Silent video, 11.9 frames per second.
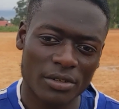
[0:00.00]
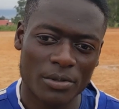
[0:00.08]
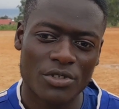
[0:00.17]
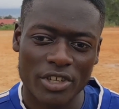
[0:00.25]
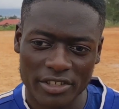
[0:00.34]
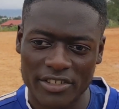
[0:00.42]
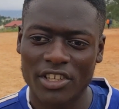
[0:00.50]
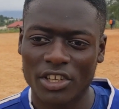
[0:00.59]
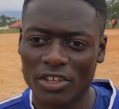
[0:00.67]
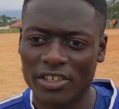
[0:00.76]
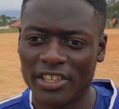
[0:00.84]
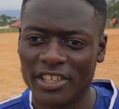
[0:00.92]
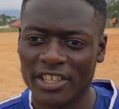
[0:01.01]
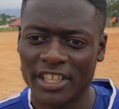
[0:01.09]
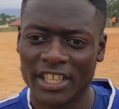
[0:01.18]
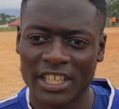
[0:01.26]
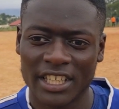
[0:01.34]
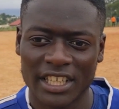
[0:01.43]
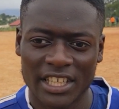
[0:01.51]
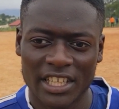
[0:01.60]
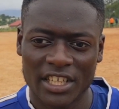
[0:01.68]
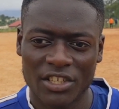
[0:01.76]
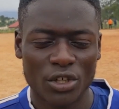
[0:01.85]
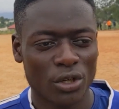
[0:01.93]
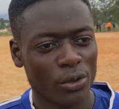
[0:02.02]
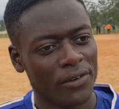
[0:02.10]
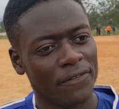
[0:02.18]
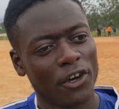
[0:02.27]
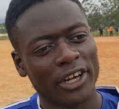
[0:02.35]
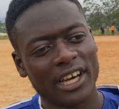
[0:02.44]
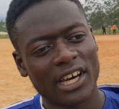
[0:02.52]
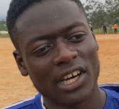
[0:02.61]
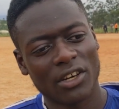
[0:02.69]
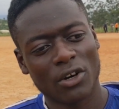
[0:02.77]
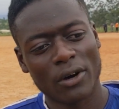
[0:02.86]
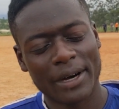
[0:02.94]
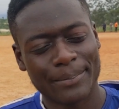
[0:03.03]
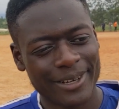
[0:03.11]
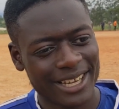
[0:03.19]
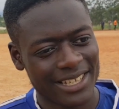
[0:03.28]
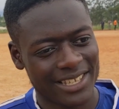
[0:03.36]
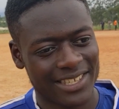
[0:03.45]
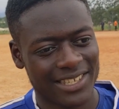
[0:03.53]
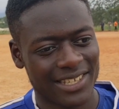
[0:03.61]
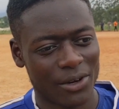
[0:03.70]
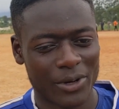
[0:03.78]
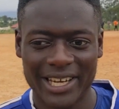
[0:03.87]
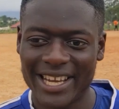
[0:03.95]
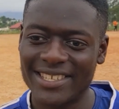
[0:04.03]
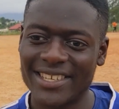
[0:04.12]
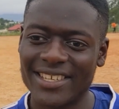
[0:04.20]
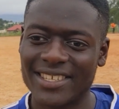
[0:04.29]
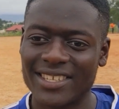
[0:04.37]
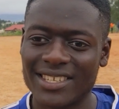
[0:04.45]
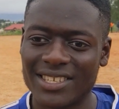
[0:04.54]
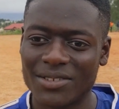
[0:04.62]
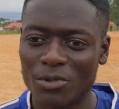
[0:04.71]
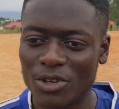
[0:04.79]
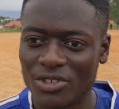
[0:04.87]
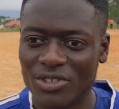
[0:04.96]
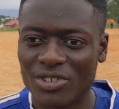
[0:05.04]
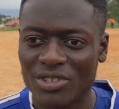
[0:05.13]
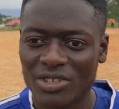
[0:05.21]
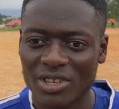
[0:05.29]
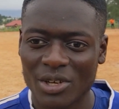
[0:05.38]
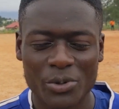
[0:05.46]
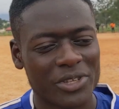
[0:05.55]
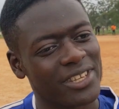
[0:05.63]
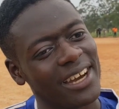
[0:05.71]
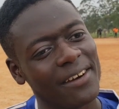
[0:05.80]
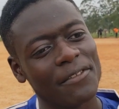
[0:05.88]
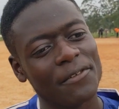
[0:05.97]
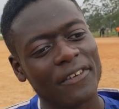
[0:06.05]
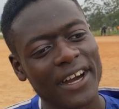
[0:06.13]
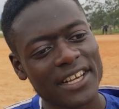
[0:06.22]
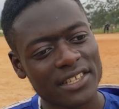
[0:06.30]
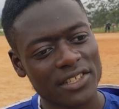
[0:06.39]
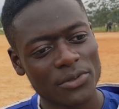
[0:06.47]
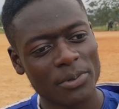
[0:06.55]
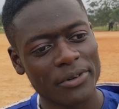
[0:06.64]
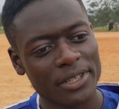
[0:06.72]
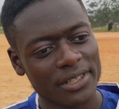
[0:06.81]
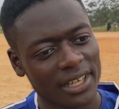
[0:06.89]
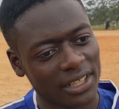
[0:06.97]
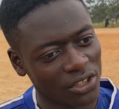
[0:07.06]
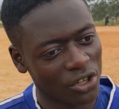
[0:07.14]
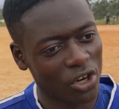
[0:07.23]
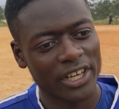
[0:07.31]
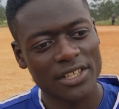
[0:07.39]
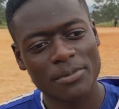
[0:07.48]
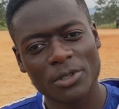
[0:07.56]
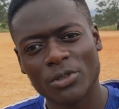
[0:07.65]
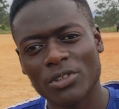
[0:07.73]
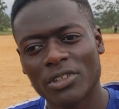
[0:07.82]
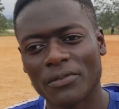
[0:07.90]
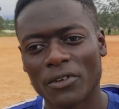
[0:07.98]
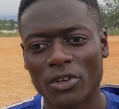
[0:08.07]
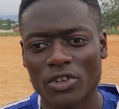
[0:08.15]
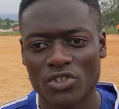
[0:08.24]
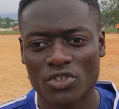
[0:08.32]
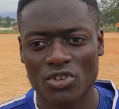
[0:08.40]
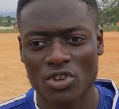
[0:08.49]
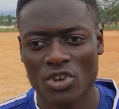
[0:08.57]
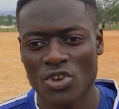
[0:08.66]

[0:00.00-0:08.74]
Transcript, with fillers: We trust in God. Though we've not had all our players, our licenses, but we still have the fighting spirit and God has been doing it for us.